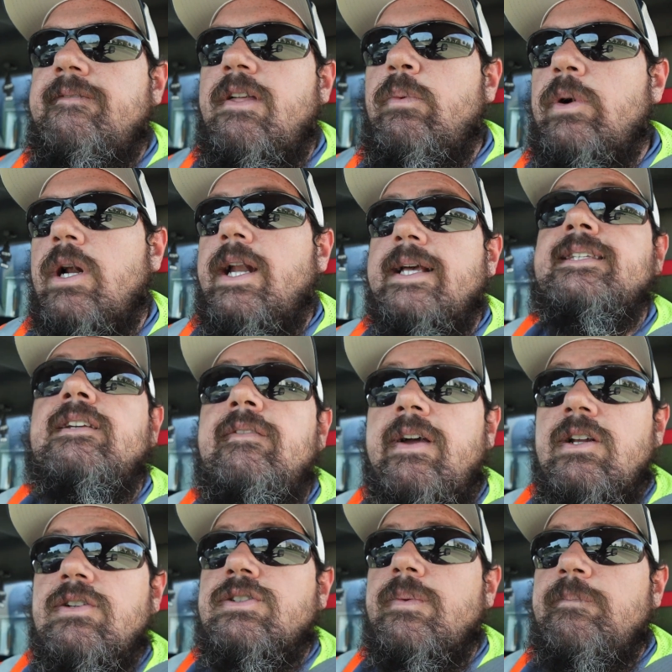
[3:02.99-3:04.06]
They went on
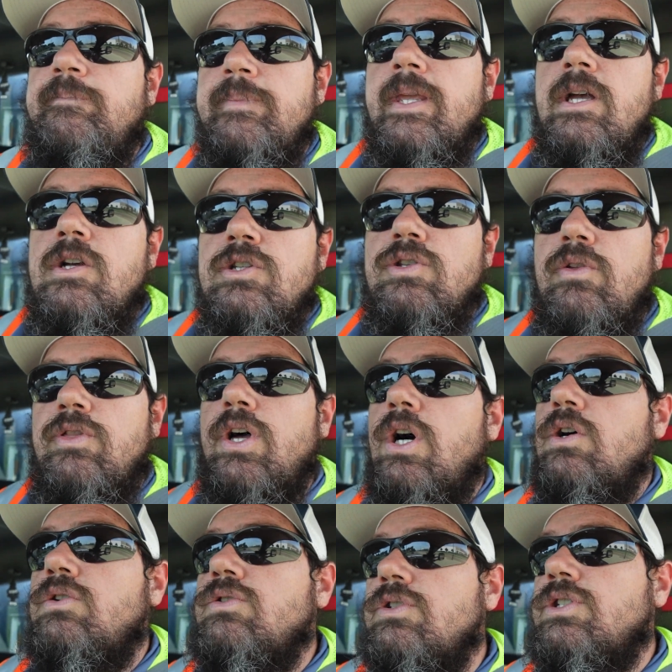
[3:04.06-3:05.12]
excavators. So
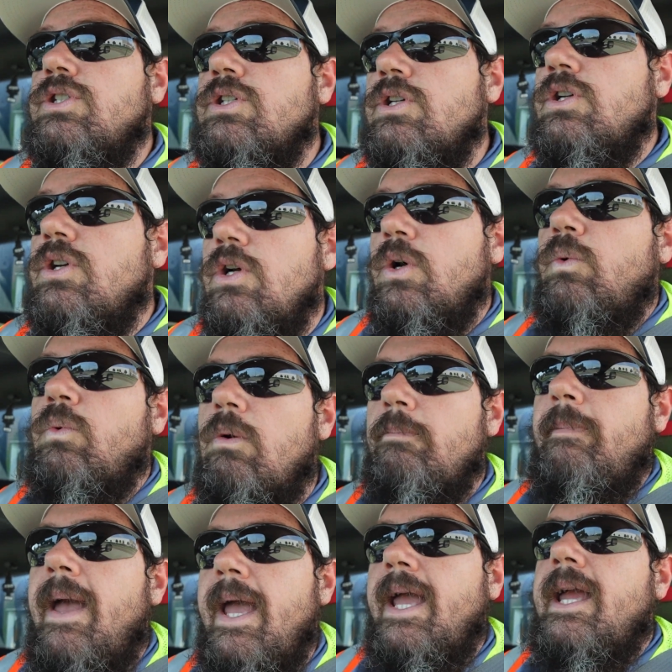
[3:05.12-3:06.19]
those were
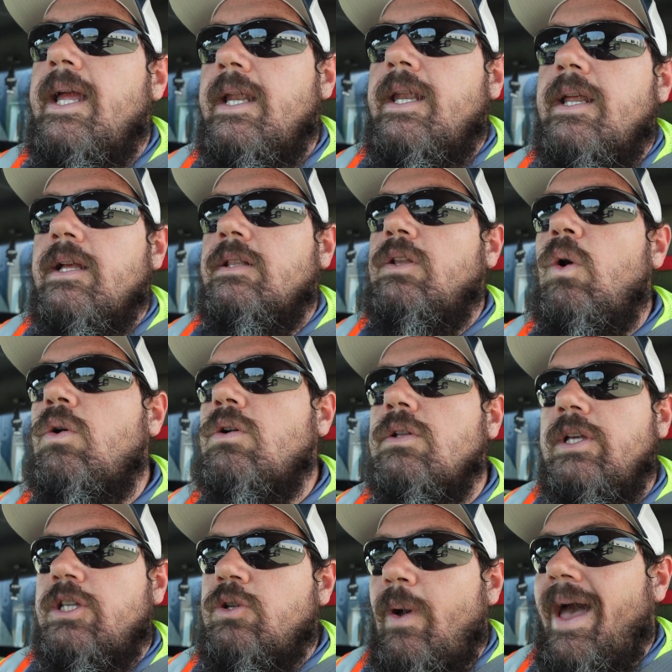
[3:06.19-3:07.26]
made
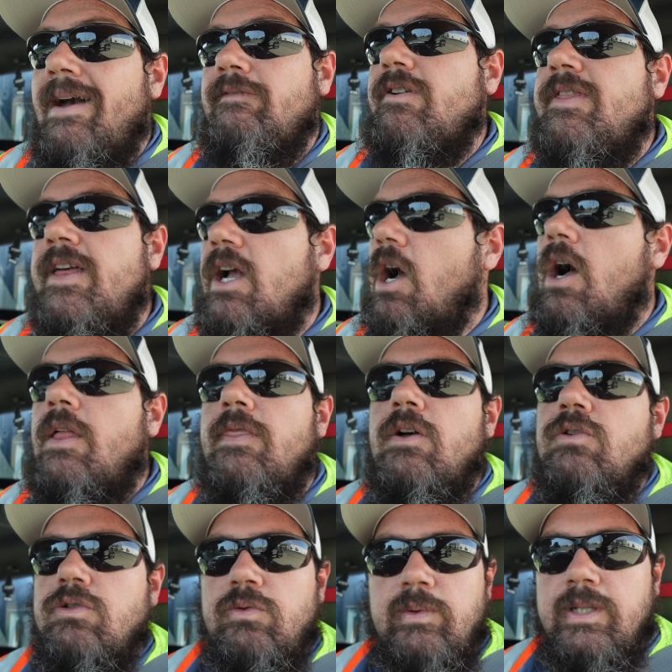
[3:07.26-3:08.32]
locally. So everything on
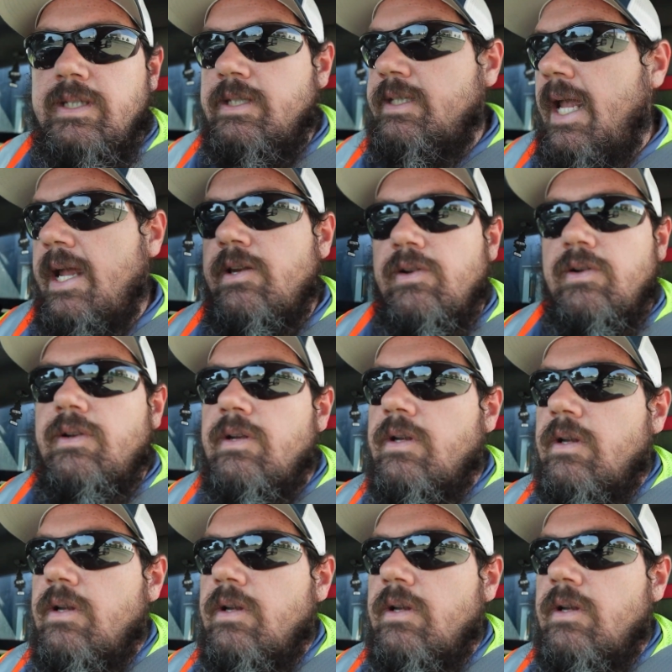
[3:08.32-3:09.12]
those was standard.